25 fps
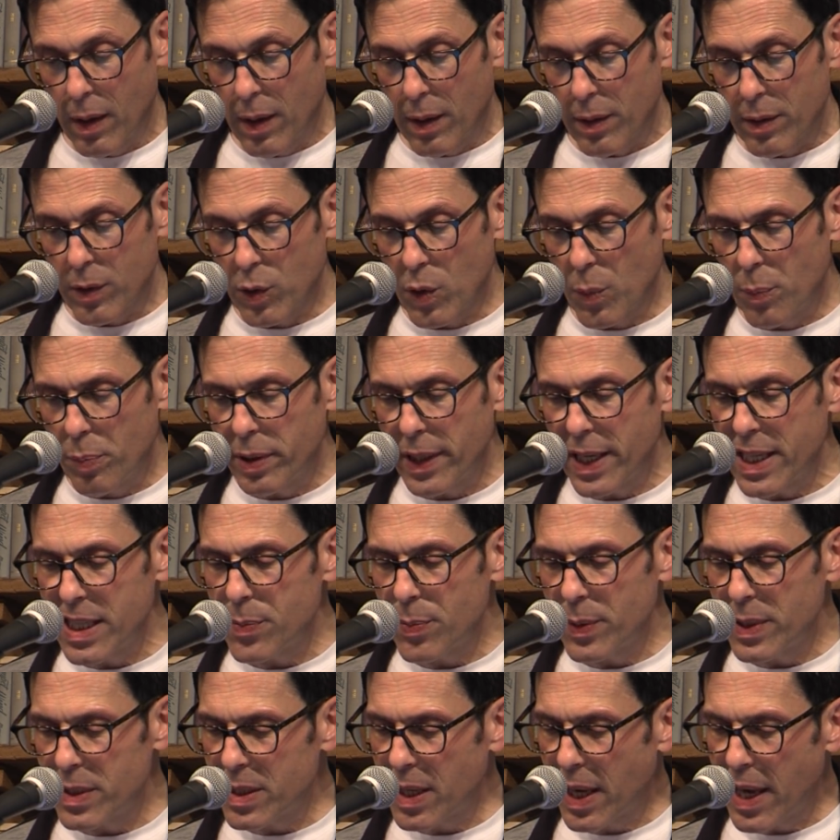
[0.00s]
The
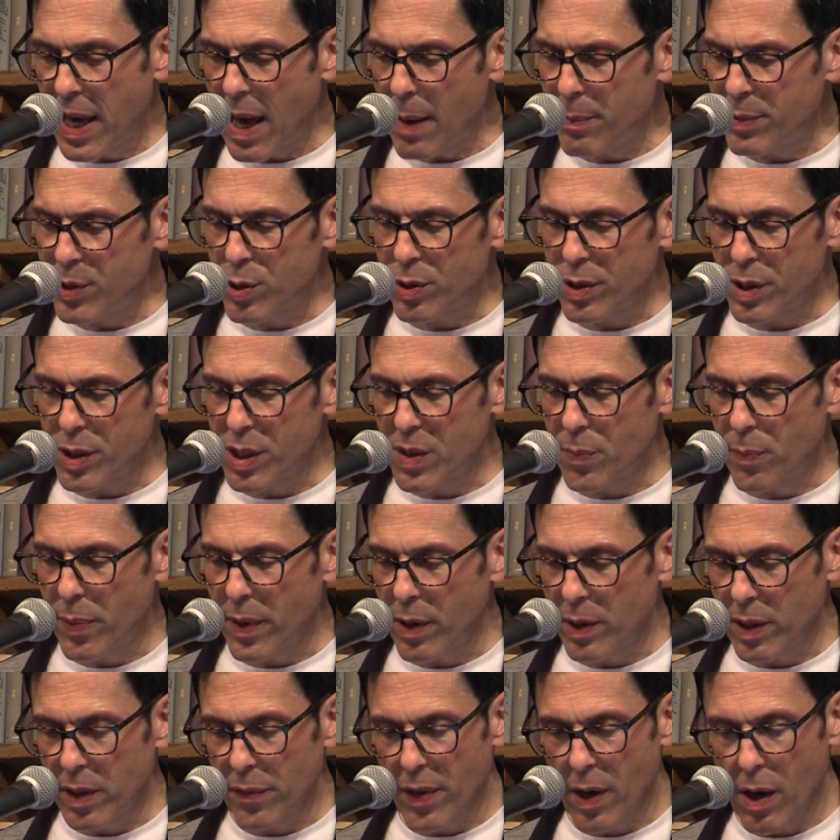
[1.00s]
Replacements captured the
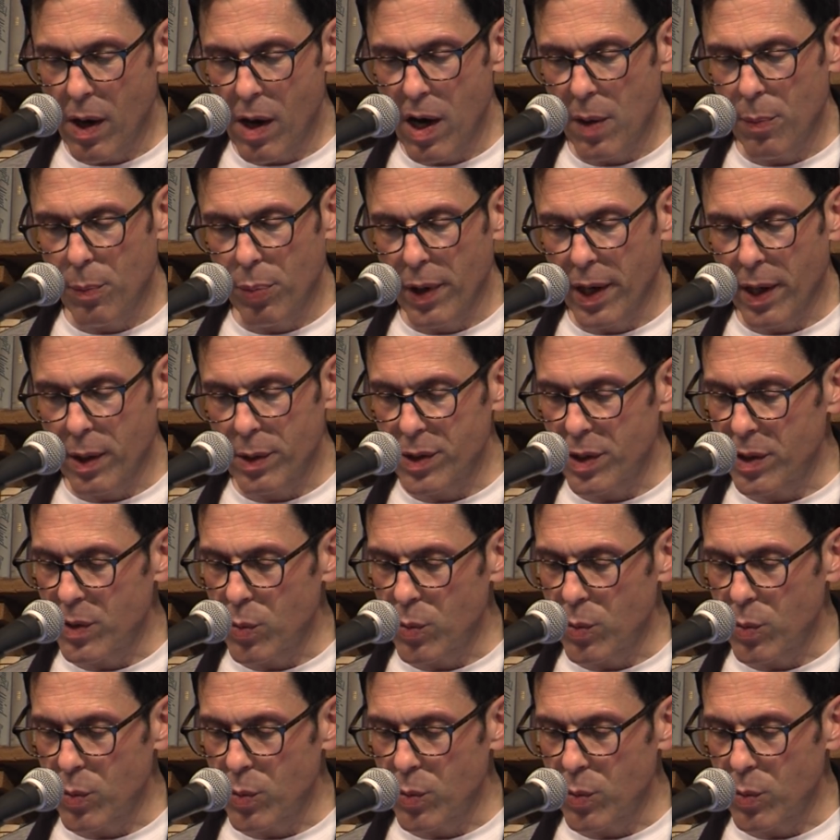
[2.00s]
spirit of the Heartbreakers